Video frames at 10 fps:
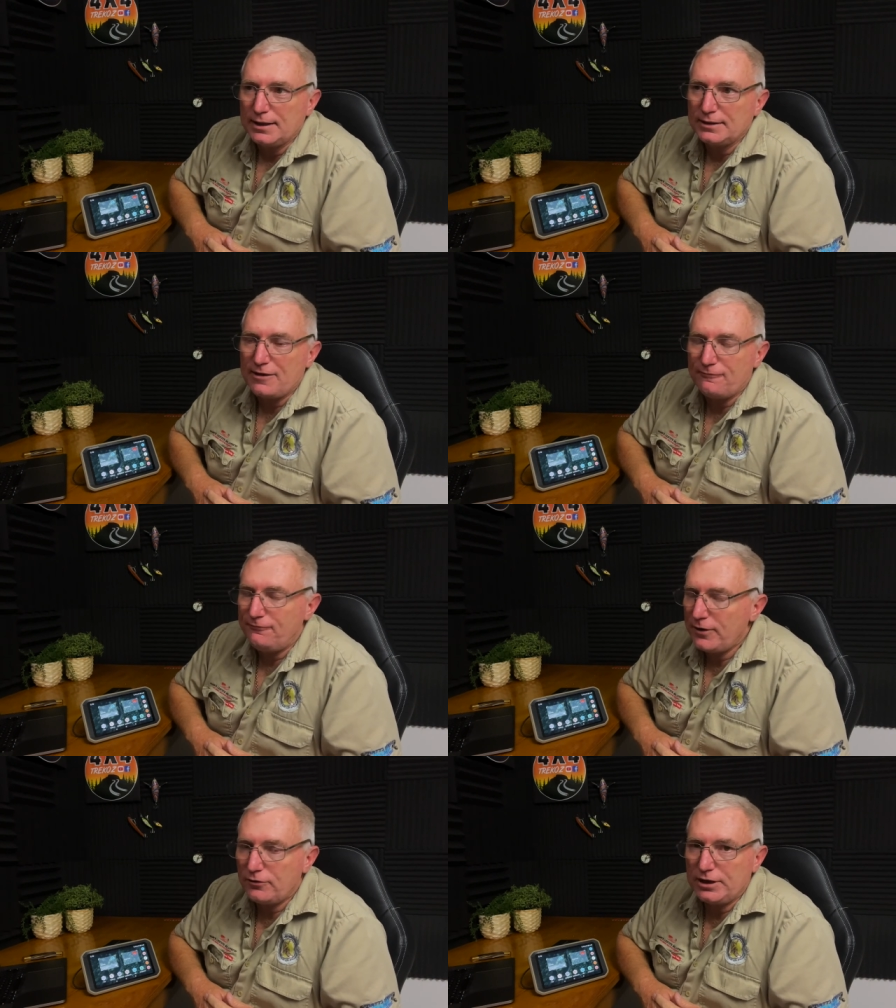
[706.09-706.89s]
They're
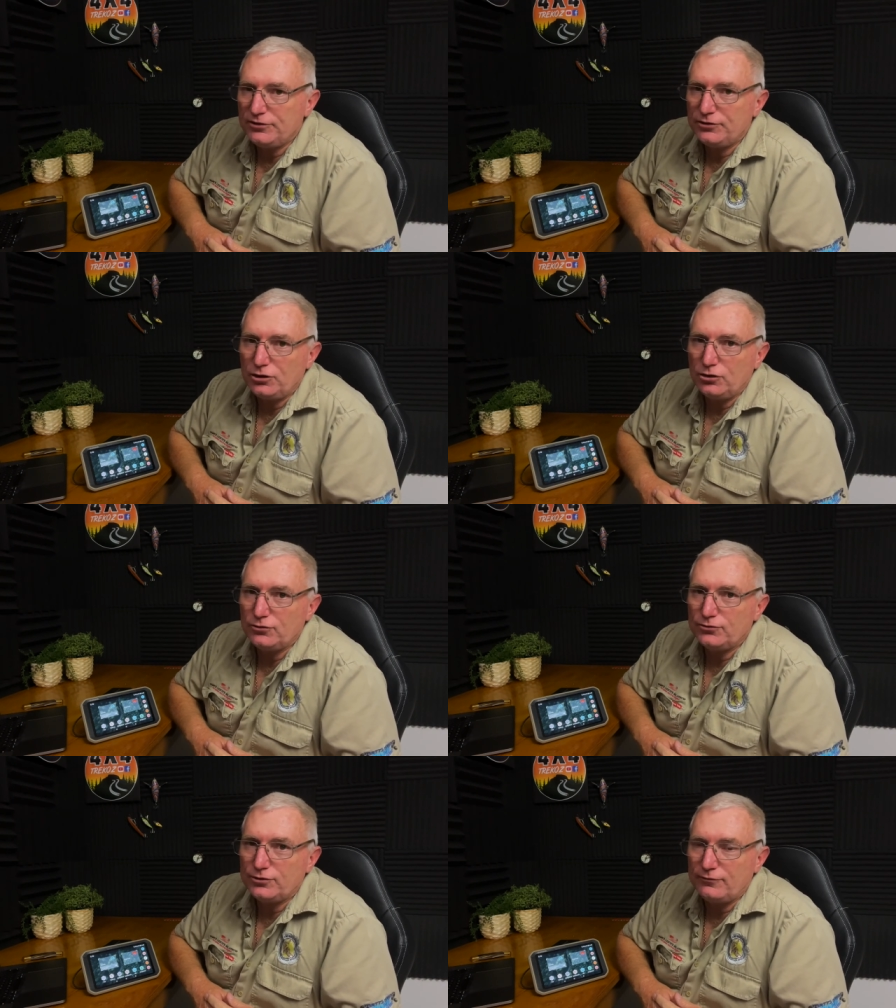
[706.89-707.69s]
very easy to
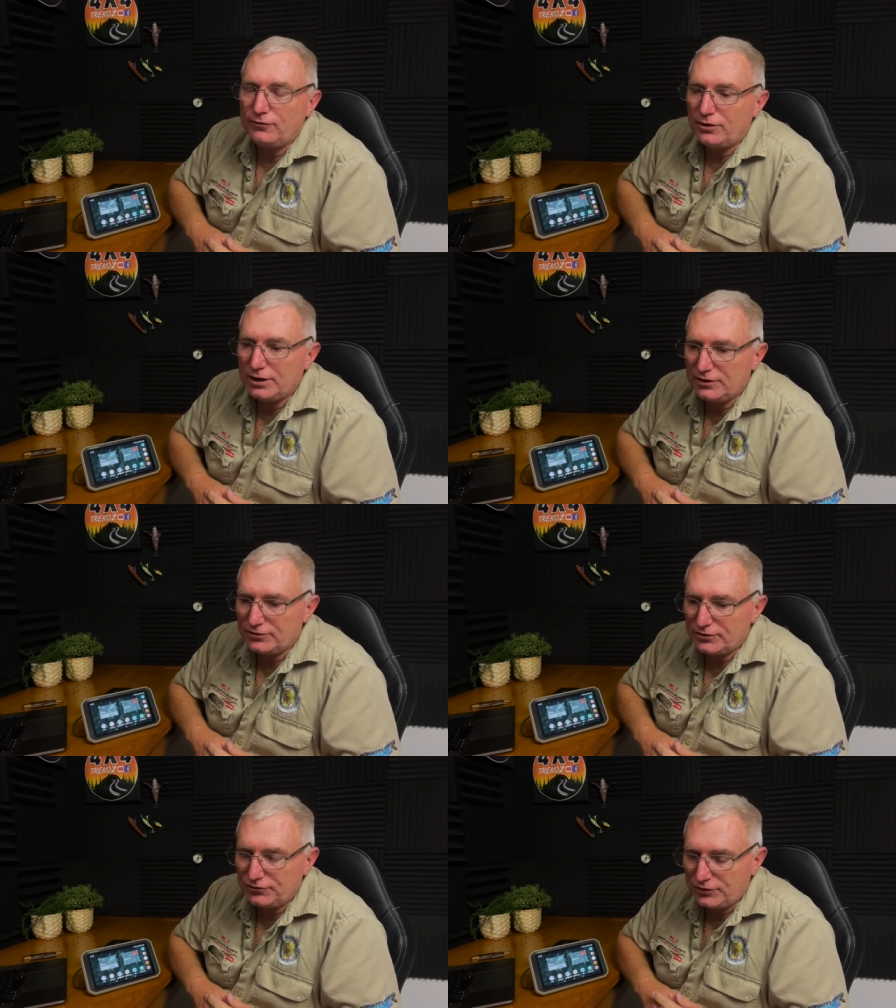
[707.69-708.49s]
use, they're very easy
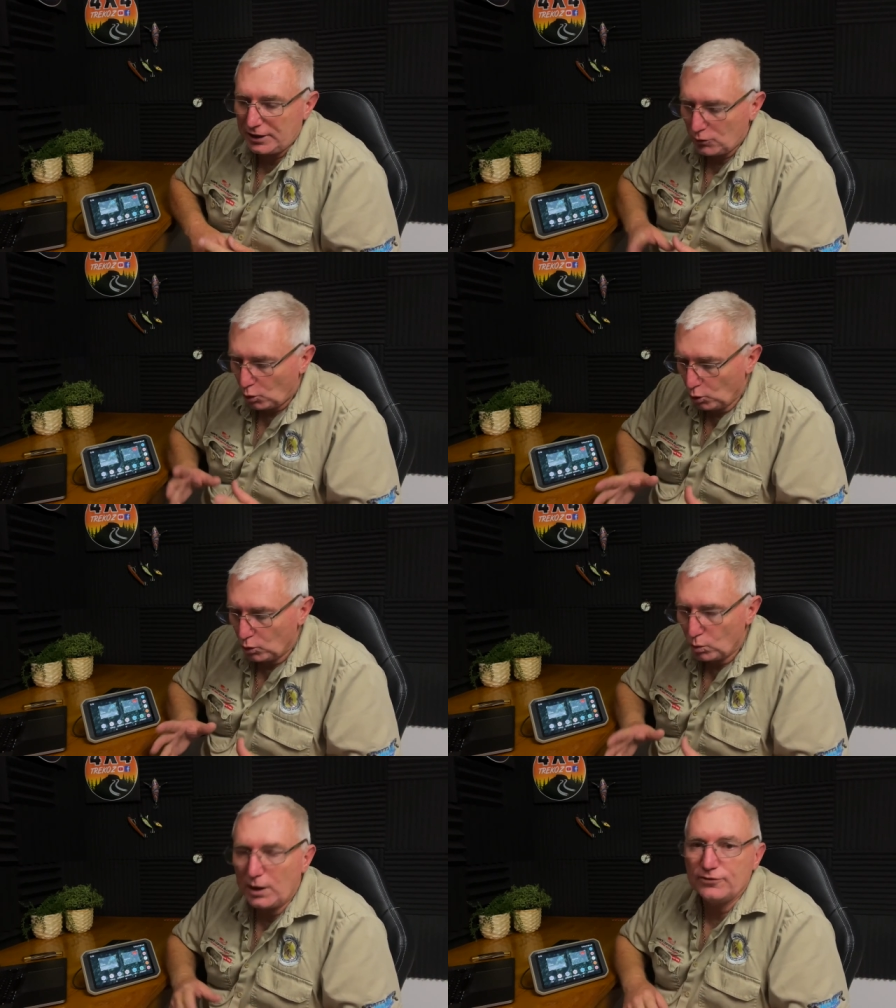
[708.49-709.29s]
to see all at
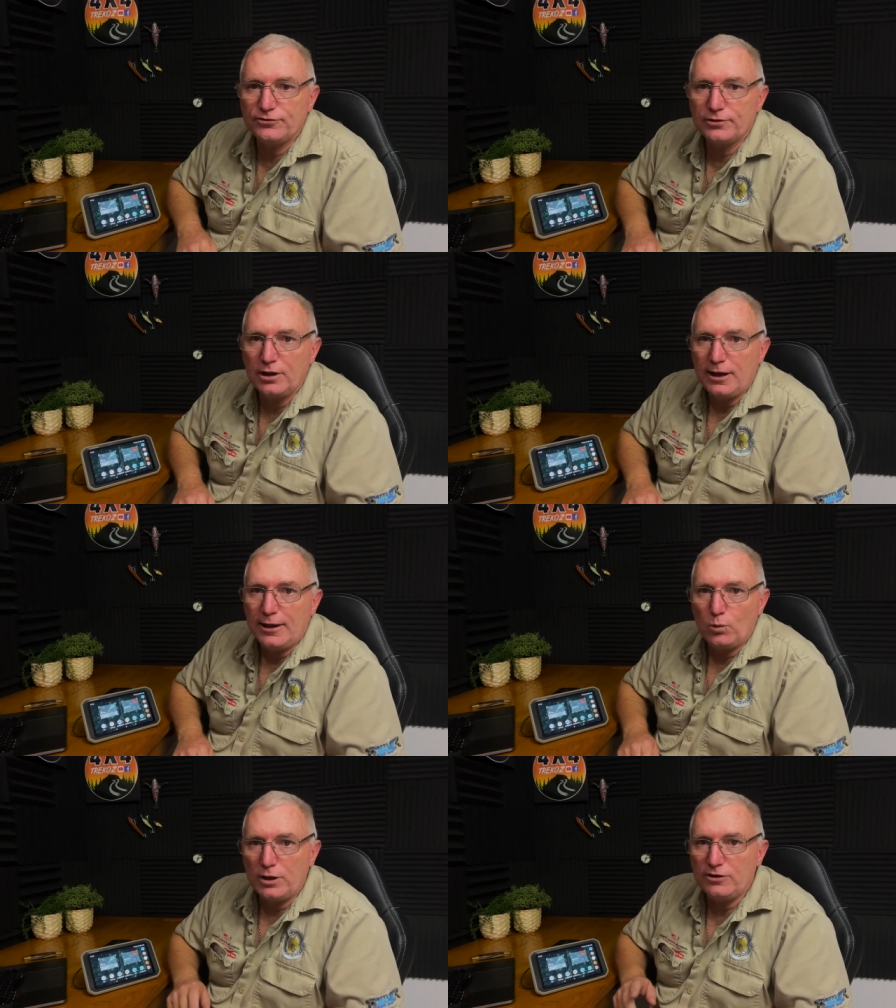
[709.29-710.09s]
once
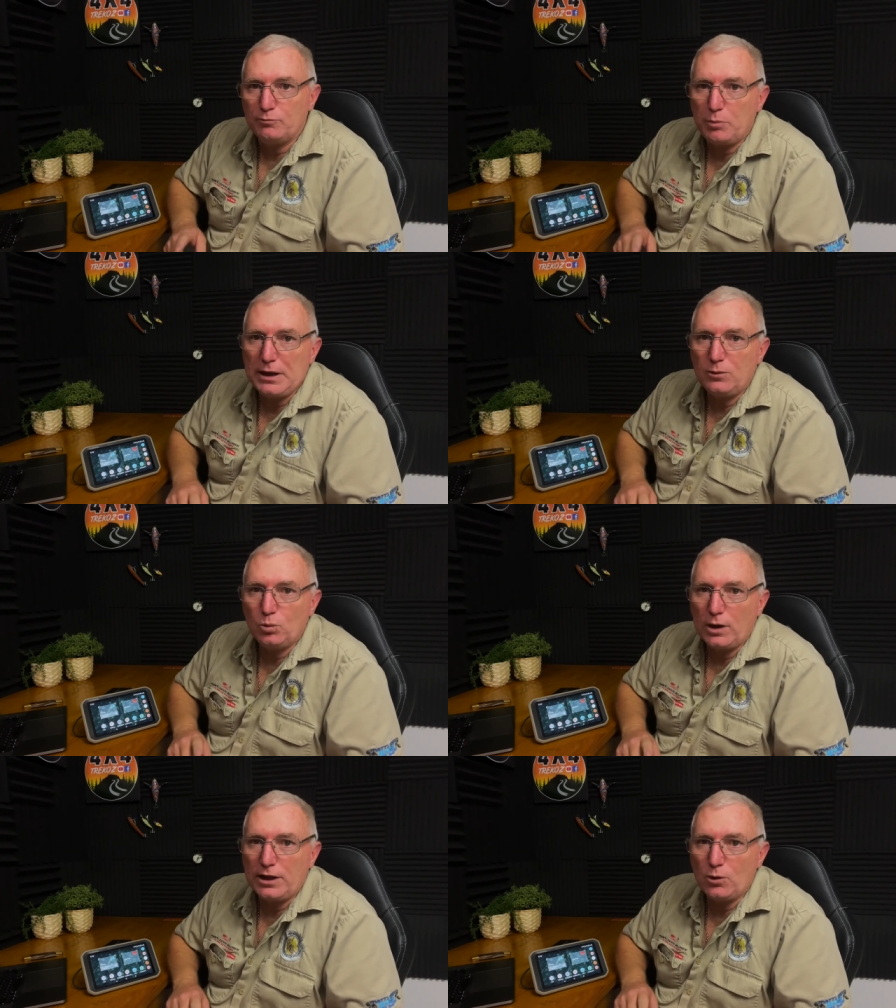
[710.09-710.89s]
where you've been,
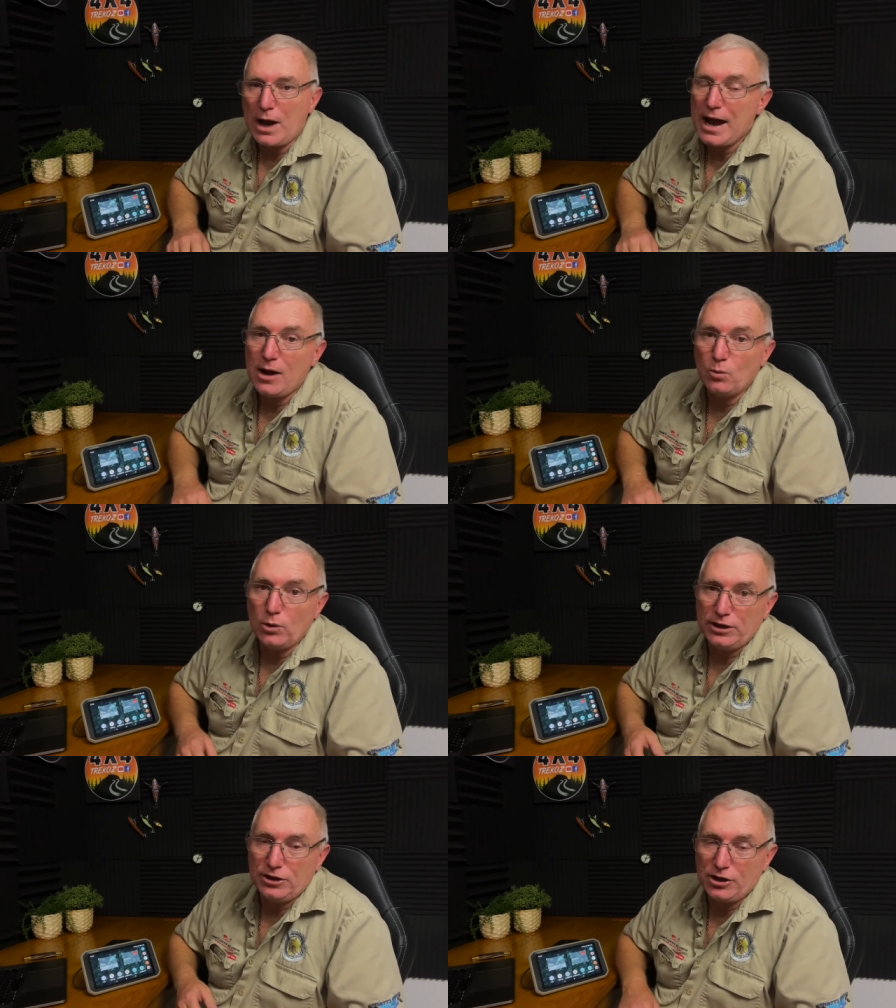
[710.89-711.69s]
where you are, where
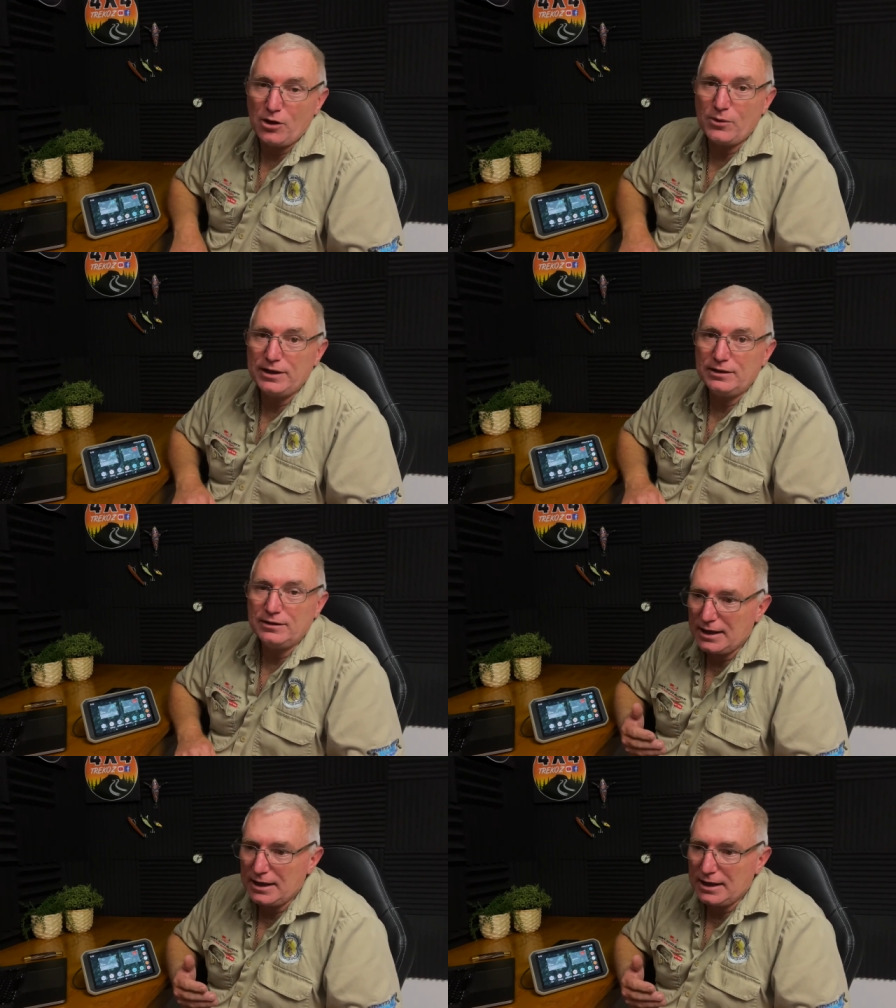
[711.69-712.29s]
you're going.